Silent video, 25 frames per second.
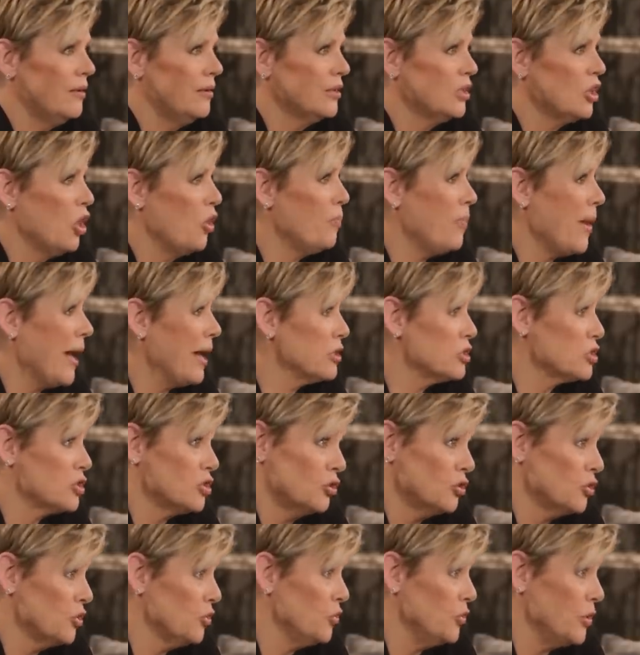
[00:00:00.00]
go past their
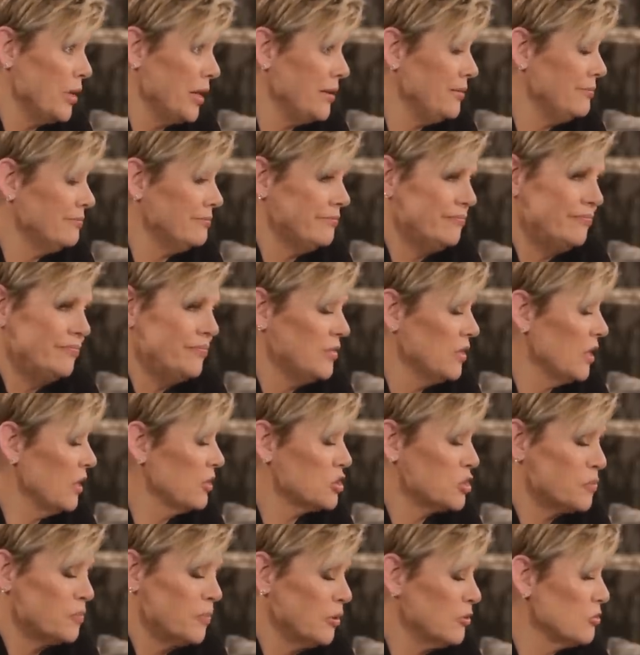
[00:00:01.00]
due date. Not
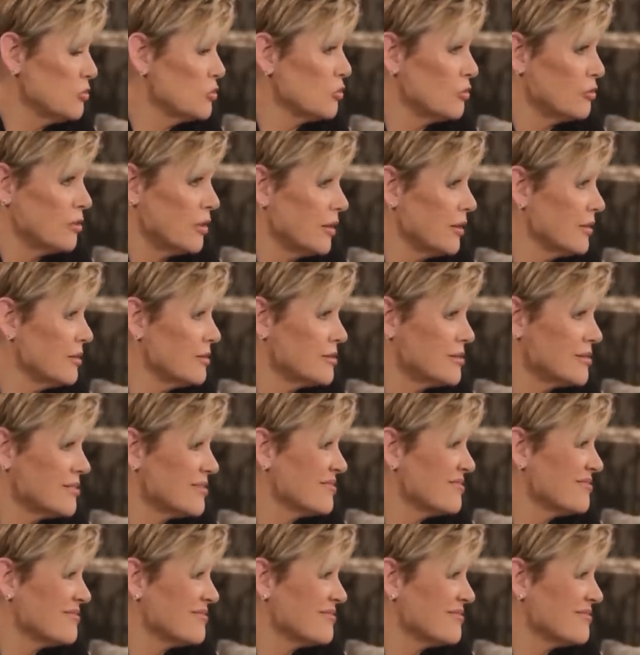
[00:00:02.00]
spiritual things.